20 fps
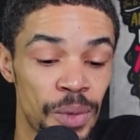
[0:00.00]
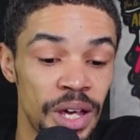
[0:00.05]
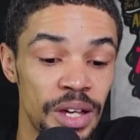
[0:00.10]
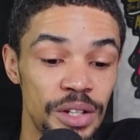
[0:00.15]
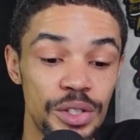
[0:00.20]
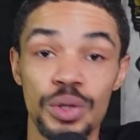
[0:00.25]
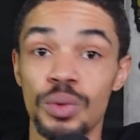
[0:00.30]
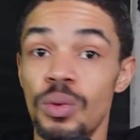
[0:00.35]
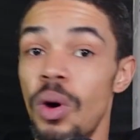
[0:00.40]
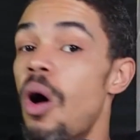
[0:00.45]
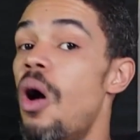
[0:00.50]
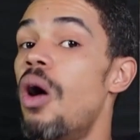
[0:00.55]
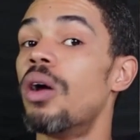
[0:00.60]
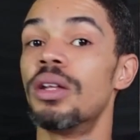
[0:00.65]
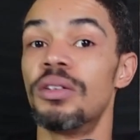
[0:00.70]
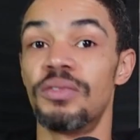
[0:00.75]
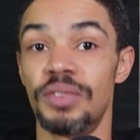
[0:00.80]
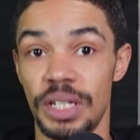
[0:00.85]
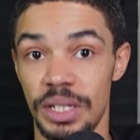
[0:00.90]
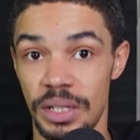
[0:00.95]
to all
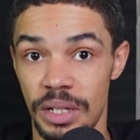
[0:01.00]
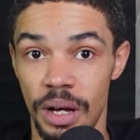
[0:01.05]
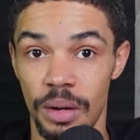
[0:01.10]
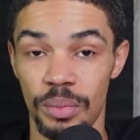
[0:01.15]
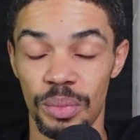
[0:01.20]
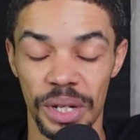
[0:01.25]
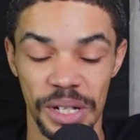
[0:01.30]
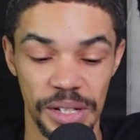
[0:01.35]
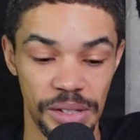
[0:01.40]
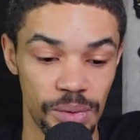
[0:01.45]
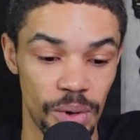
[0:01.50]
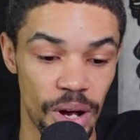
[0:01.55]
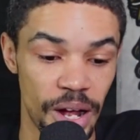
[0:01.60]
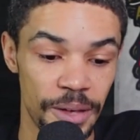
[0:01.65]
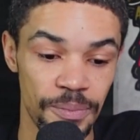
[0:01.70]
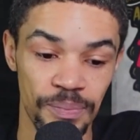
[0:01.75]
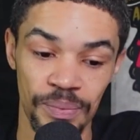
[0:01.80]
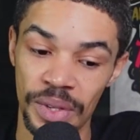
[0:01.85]
of these companies, right?